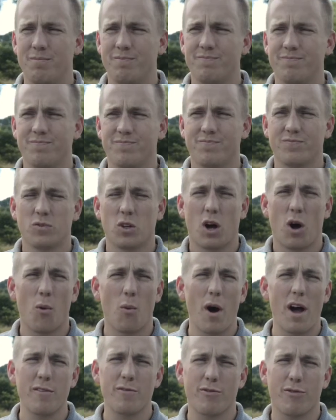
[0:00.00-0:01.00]
I
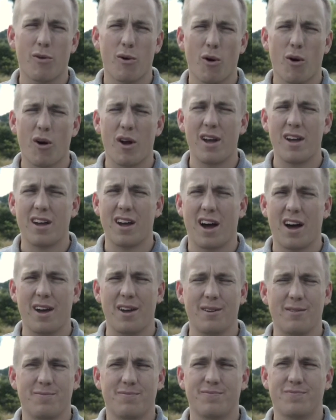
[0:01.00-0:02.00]
went for it.
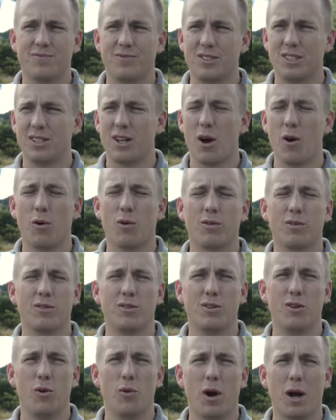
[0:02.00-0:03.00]
I, you know,
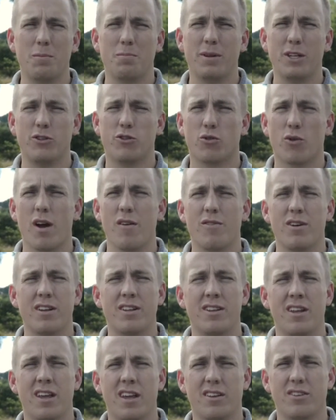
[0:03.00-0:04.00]
knew I'd be
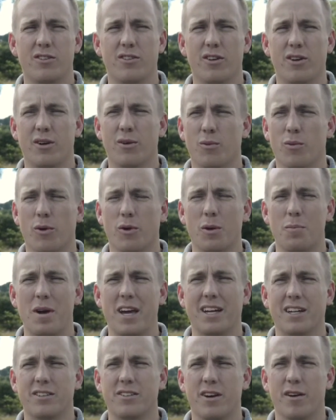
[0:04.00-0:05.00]
driven to really
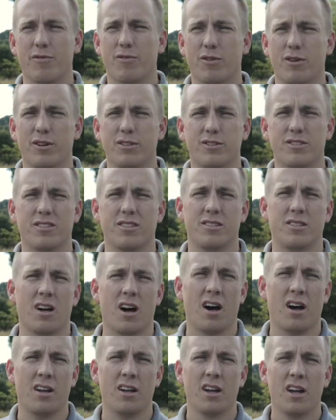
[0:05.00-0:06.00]
make a difference and
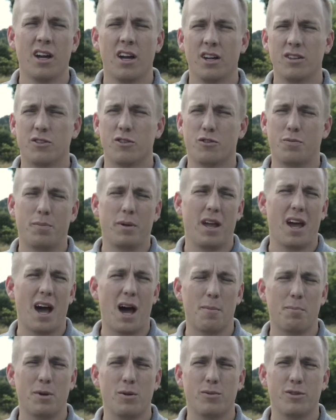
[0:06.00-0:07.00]
not just be
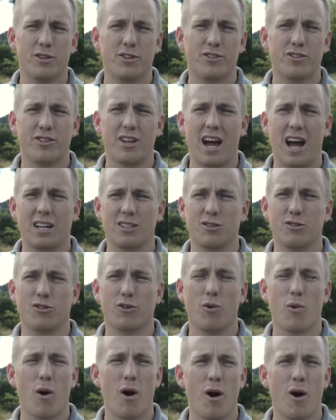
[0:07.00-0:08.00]
happy with the status
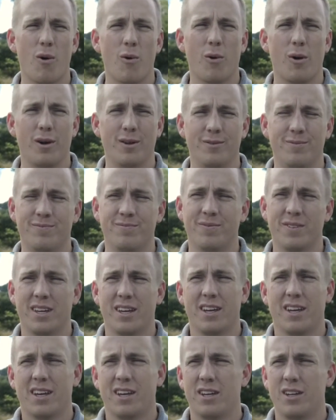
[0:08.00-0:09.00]
quo. And,
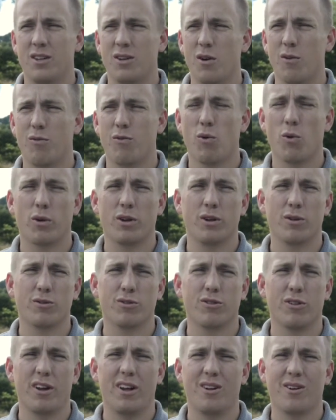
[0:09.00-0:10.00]
you know, four
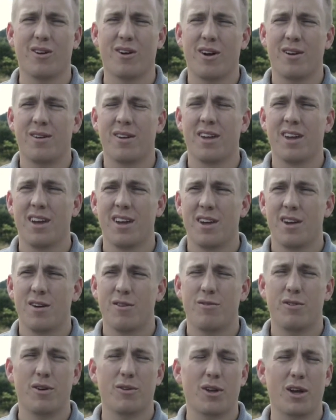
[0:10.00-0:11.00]
years later, I
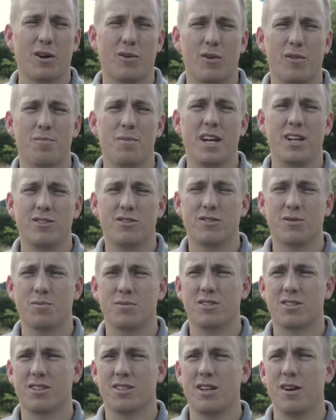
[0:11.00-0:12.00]
feel like we've made
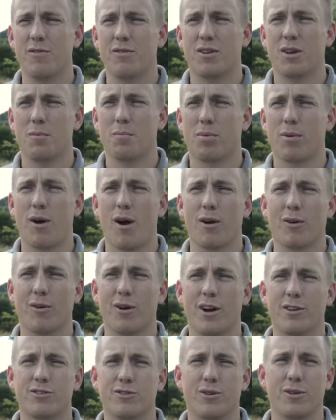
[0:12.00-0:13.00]
some significant
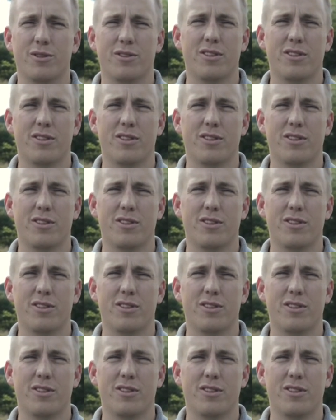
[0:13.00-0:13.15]
progress on